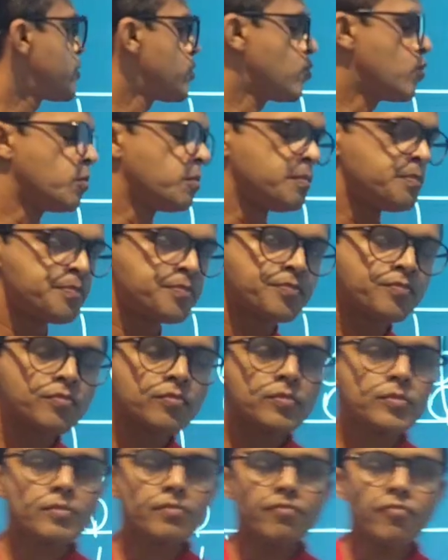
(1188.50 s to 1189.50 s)
2.
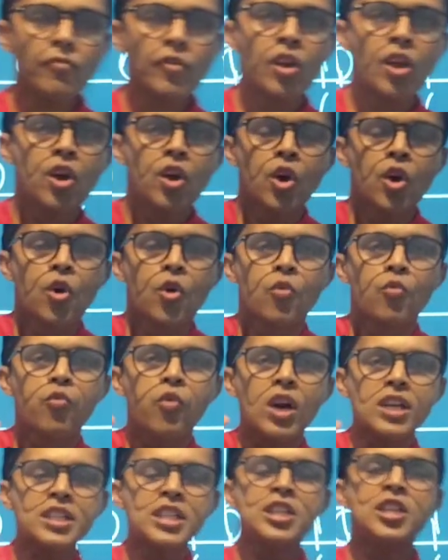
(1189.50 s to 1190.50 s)

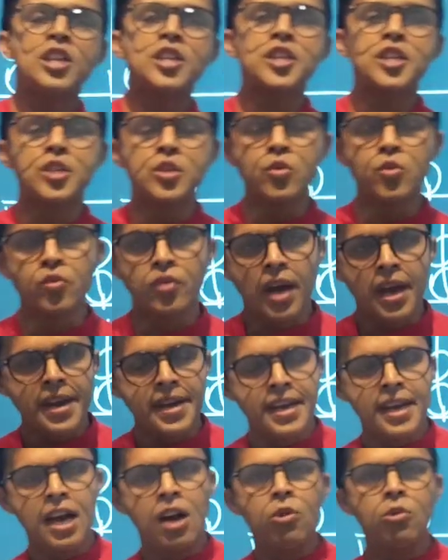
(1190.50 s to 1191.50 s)
What you need to do
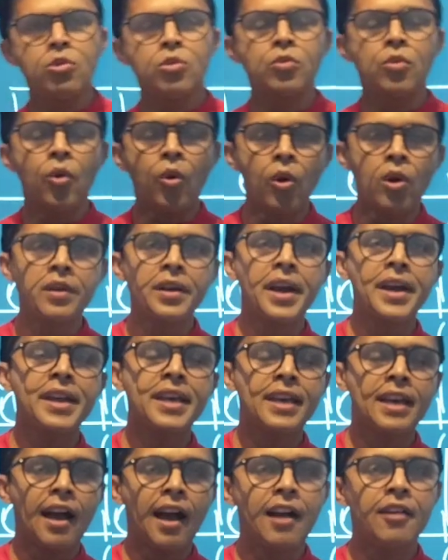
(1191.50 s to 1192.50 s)
right now,
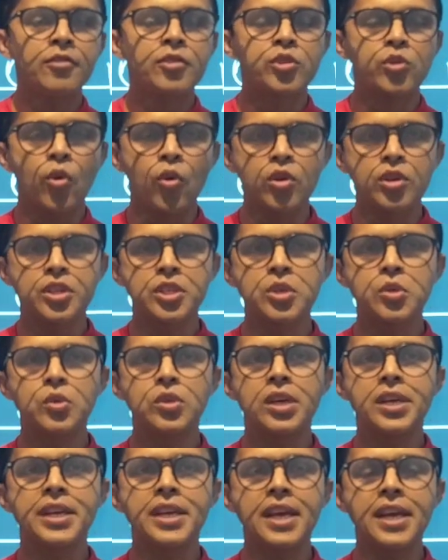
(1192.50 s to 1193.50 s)
already I taught you
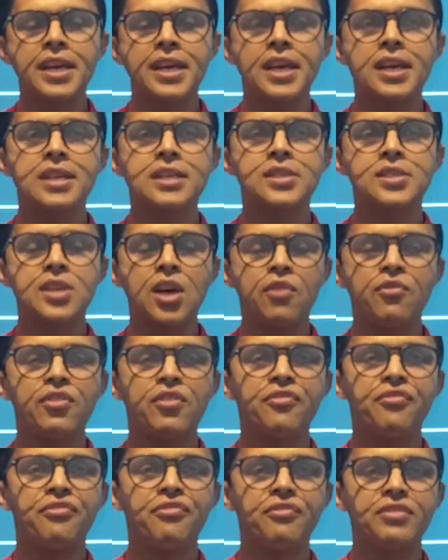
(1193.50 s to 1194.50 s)
the needed sum
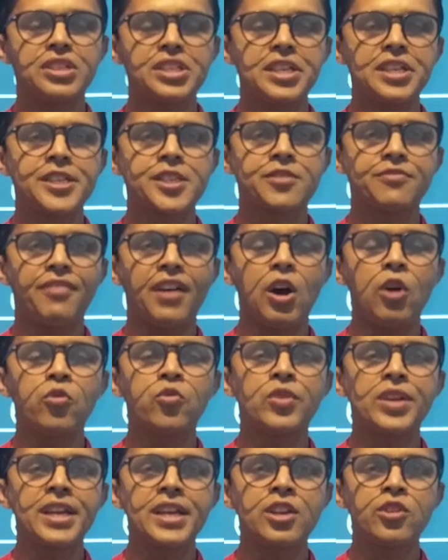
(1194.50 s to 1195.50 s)
of which is
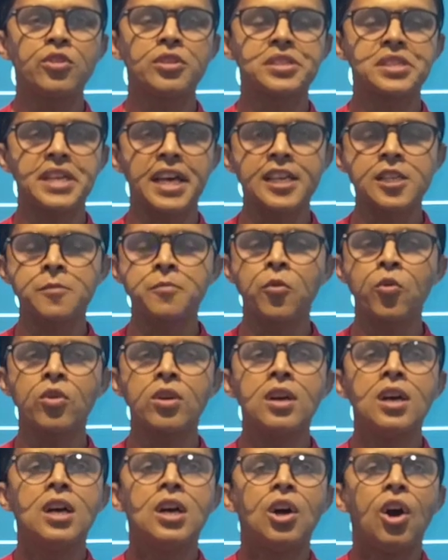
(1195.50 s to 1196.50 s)
found in your
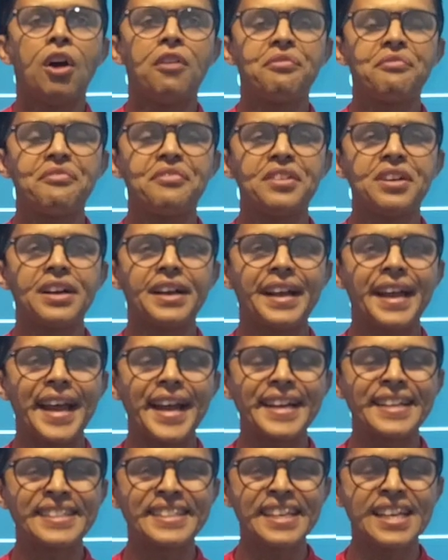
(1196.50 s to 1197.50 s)
textbook of
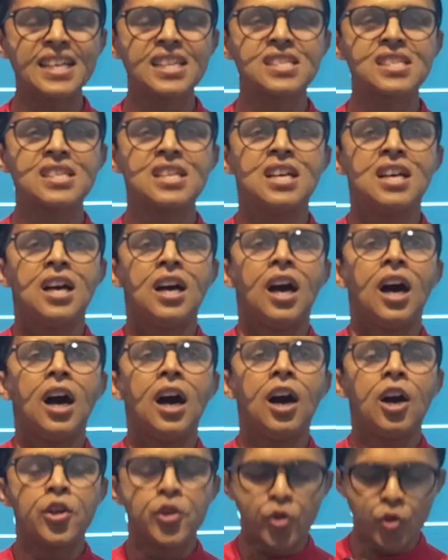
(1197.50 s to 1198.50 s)
grade 6.
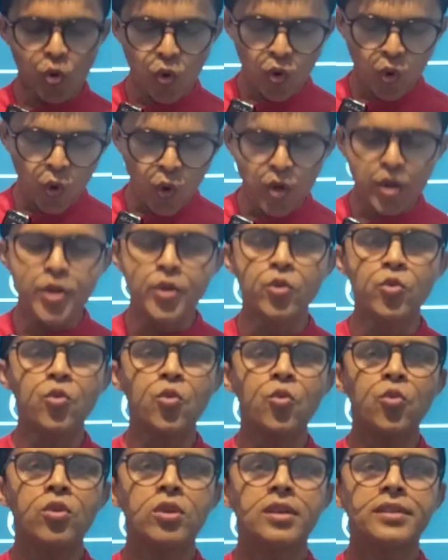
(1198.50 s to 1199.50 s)
You could
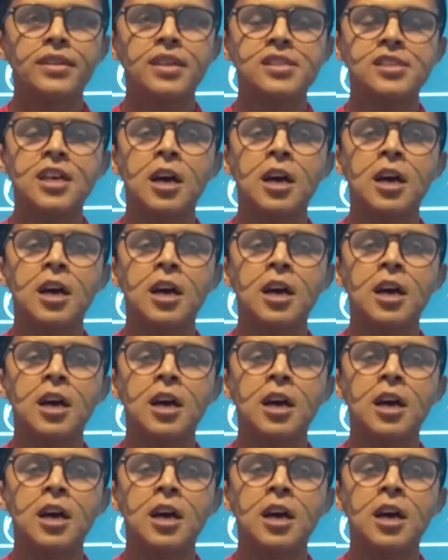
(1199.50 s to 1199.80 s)
do the